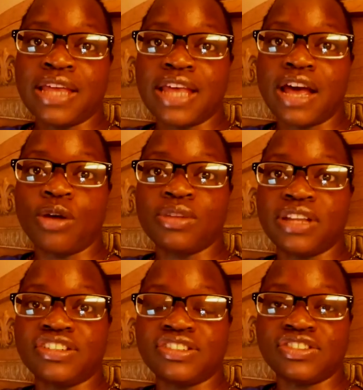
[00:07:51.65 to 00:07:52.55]
that her
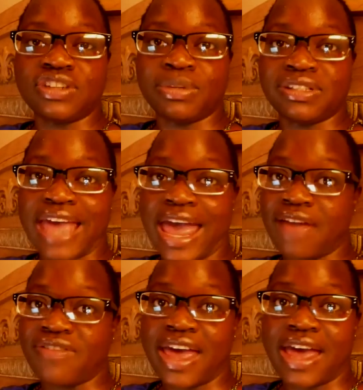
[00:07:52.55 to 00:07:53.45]
relationship is
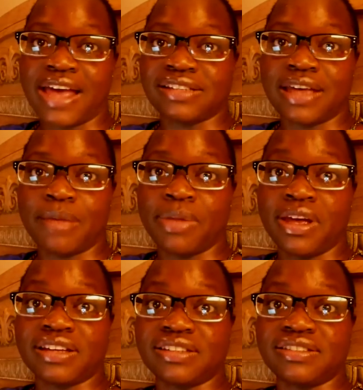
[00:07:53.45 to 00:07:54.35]
half-assed at
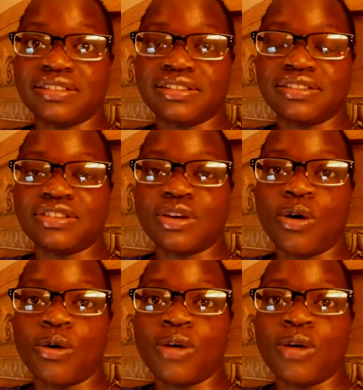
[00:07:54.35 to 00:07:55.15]
best. So,